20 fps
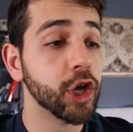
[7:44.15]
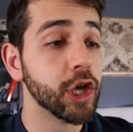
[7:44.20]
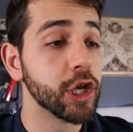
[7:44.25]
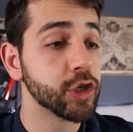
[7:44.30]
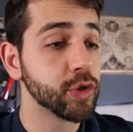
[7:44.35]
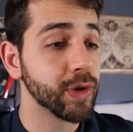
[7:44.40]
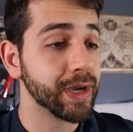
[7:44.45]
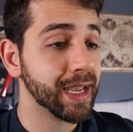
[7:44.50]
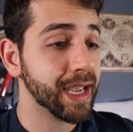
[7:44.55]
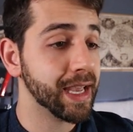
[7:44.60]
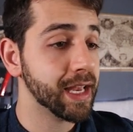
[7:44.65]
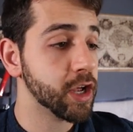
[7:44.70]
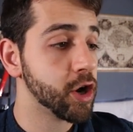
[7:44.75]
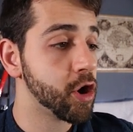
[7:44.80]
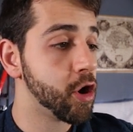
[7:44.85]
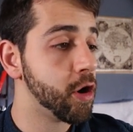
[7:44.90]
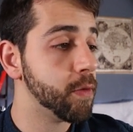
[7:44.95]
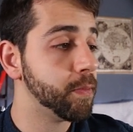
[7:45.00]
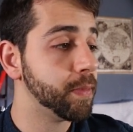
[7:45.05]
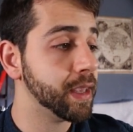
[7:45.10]
So I can
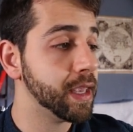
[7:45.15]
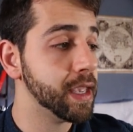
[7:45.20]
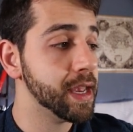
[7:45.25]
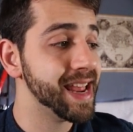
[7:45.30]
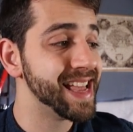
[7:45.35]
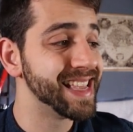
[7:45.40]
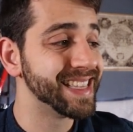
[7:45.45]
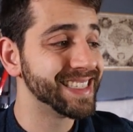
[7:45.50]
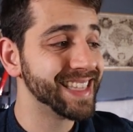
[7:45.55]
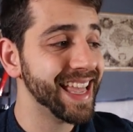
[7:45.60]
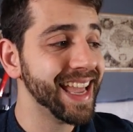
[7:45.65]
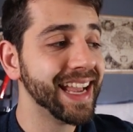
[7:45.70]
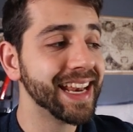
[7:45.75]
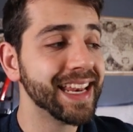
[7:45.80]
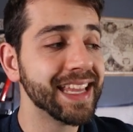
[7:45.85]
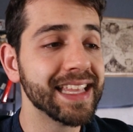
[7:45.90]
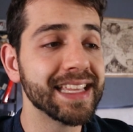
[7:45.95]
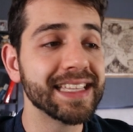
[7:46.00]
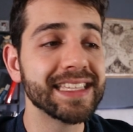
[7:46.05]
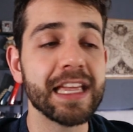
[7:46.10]
copy here
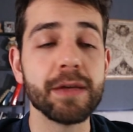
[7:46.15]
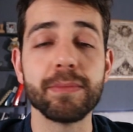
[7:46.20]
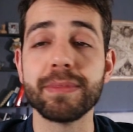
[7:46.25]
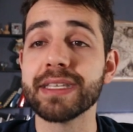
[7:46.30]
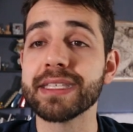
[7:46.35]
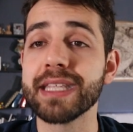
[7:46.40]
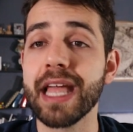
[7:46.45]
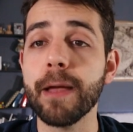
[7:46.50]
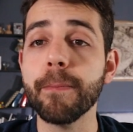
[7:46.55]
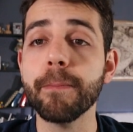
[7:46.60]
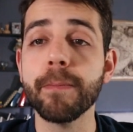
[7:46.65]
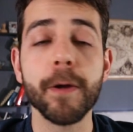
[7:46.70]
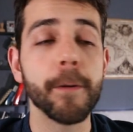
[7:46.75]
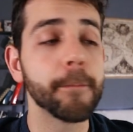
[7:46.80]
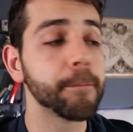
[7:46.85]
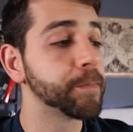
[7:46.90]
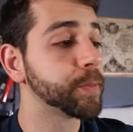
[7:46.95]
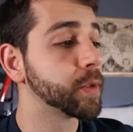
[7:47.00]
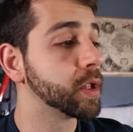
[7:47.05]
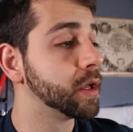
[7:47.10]
exactly the same step,
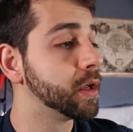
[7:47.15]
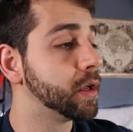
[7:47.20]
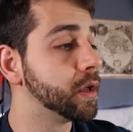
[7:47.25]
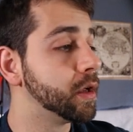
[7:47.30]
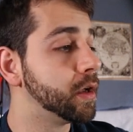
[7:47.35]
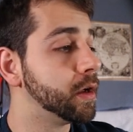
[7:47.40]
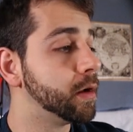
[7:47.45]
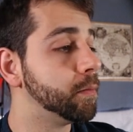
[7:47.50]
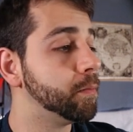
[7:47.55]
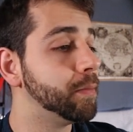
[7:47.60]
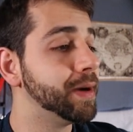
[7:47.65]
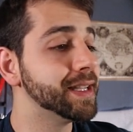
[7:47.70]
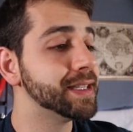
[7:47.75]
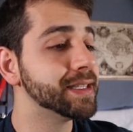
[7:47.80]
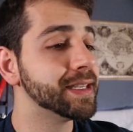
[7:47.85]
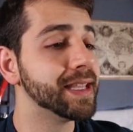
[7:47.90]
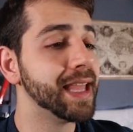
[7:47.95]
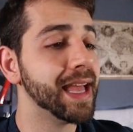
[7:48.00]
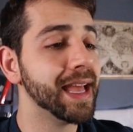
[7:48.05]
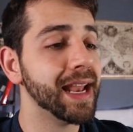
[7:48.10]

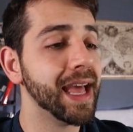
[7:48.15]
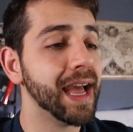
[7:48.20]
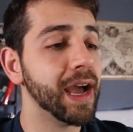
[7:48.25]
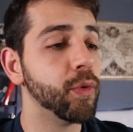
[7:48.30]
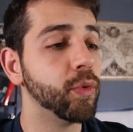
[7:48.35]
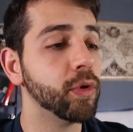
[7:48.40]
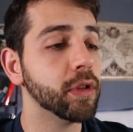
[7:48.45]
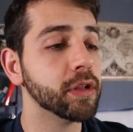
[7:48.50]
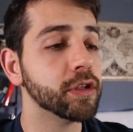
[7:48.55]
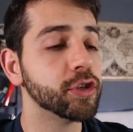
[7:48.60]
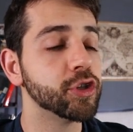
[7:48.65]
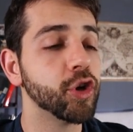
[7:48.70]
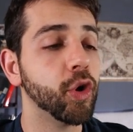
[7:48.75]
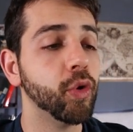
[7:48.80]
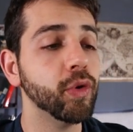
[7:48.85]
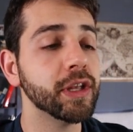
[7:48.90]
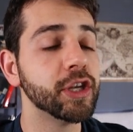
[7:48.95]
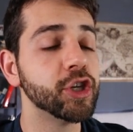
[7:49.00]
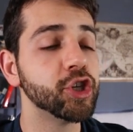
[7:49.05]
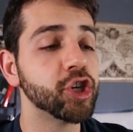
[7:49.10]
but then I will
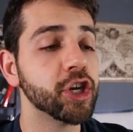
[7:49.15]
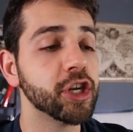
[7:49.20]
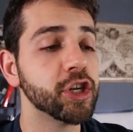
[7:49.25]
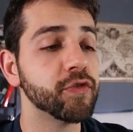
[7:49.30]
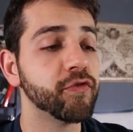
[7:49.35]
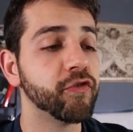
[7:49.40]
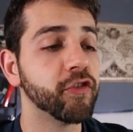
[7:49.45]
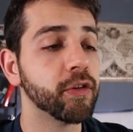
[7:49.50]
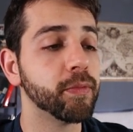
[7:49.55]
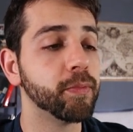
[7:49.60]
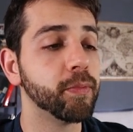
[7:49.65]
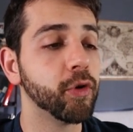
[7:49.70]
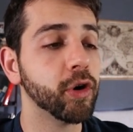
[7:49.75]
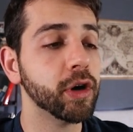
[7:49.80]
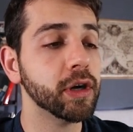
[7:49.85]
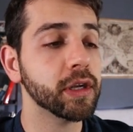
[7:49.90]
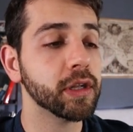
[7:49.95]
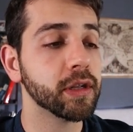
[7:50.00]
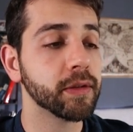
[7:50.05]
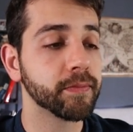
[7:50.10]
only change for
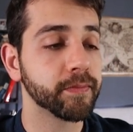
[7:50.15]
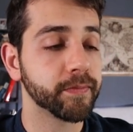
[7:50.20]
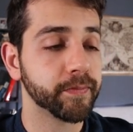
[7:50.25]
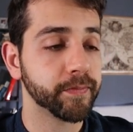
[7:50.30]
port